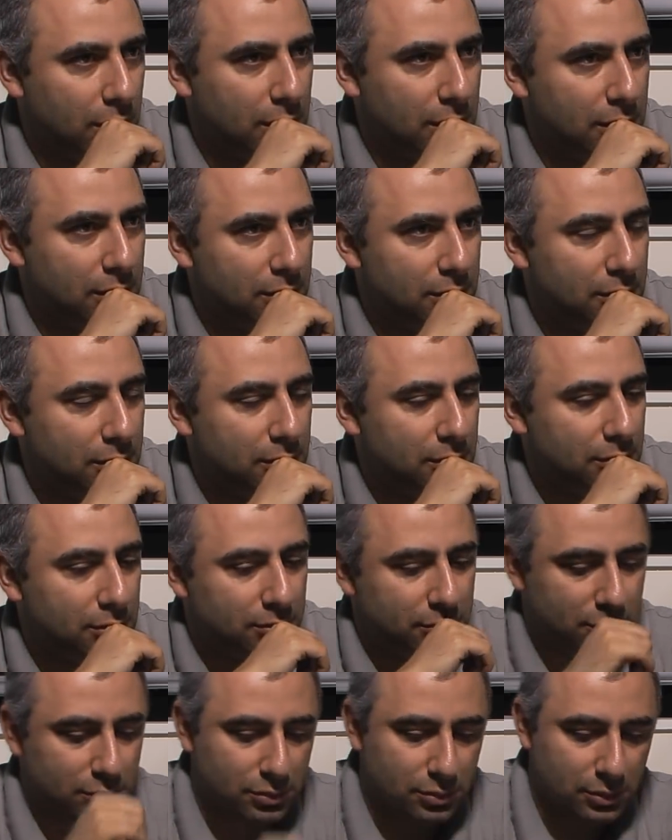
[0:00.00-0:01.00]
And
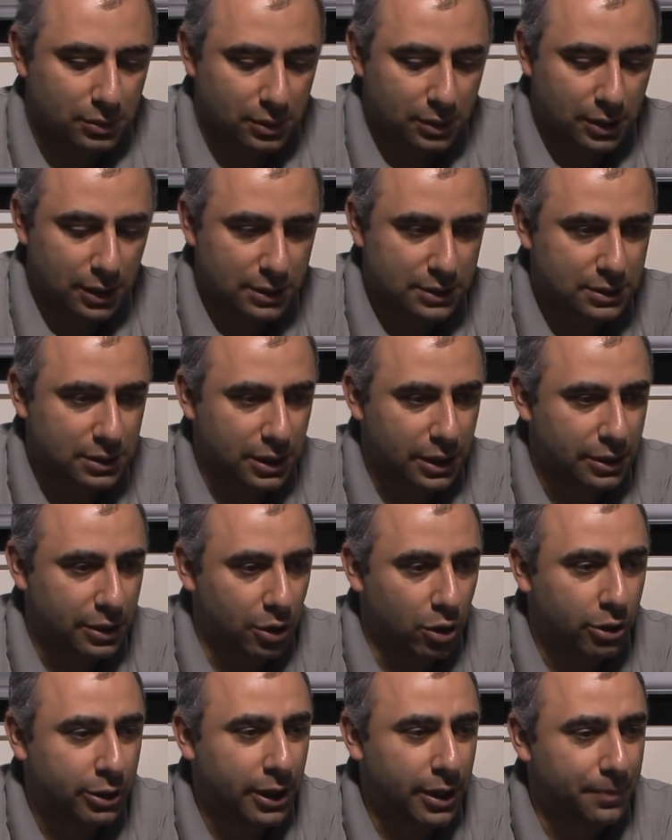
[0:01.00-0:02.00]
that's the
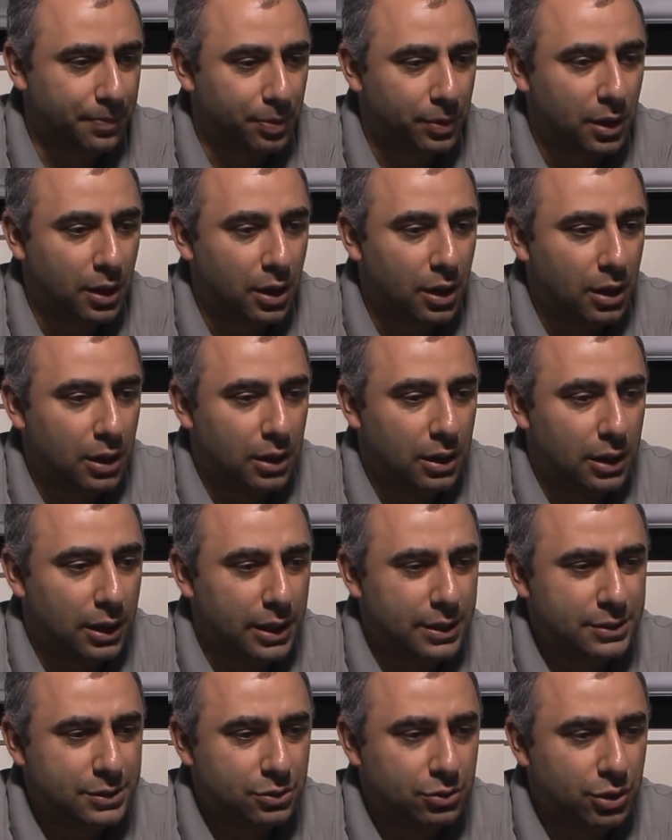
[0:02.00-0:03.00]
idea. Okay,
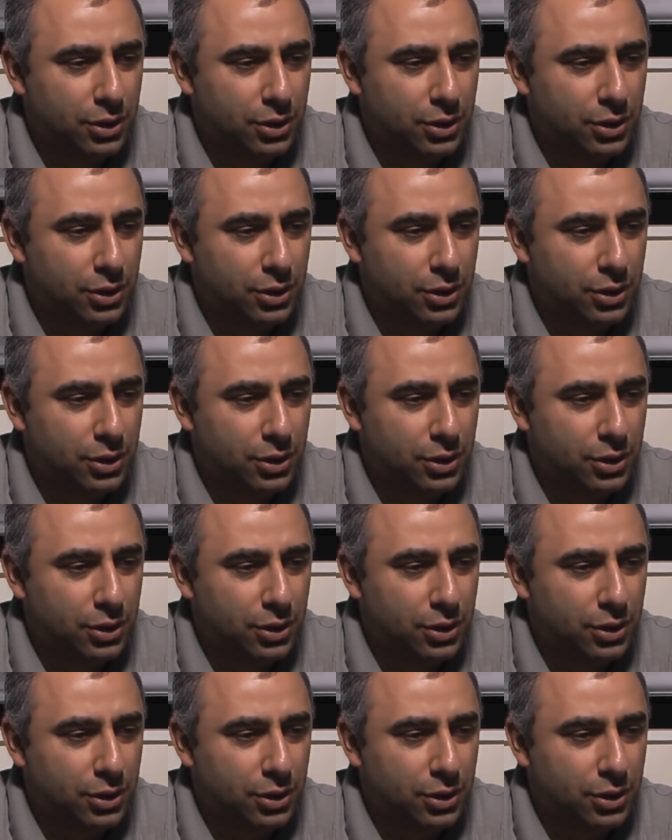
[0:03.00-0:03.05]
let's